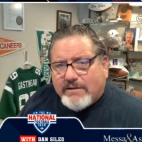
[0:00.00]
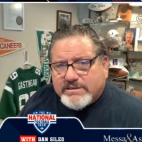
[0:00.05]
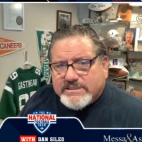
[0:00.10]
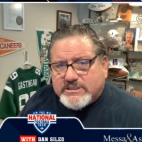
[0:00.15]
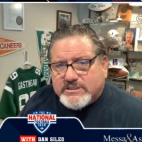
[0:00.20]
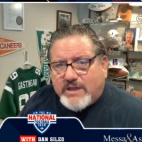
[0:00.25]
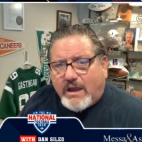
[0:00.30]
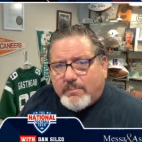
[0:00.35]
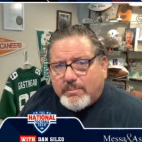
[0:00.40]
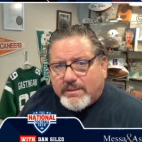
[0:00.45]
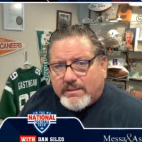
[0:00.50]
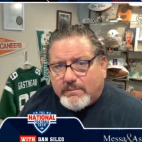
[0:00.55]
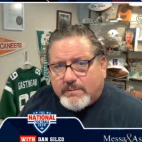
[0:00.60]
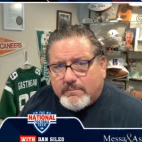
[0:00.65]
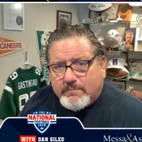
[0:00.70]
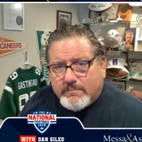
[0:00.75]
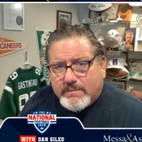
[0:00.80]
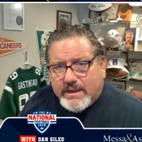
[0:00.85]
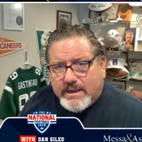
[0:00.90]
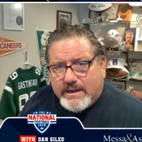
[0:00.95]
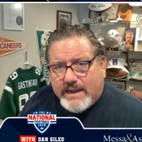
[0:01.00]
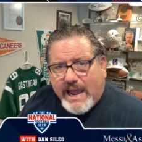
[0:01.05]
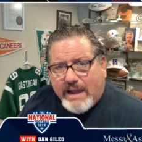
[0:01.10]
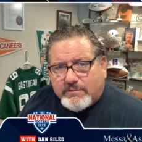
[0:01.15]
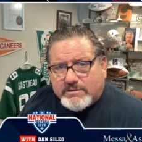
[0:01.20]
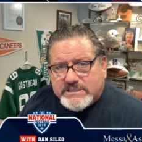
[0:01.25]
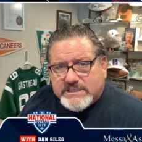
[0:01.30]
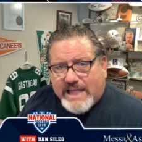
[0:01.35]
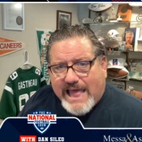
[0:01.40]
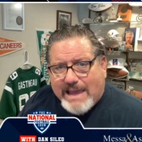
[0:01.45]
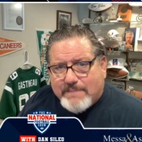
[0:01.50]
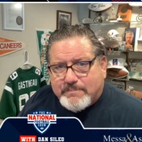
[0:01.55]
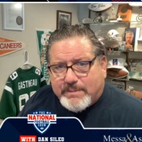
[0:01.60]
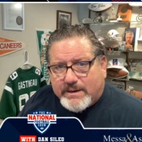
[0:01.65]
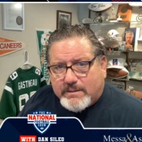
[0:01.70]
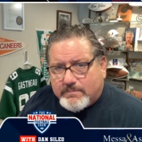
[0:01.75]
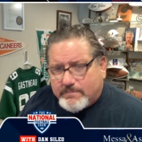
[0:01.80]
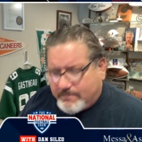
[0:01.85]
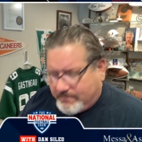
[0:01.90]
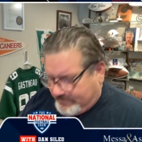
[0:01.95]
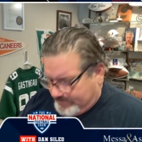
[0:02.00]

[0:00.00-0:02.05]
he's doubling them, and now he's lapping them.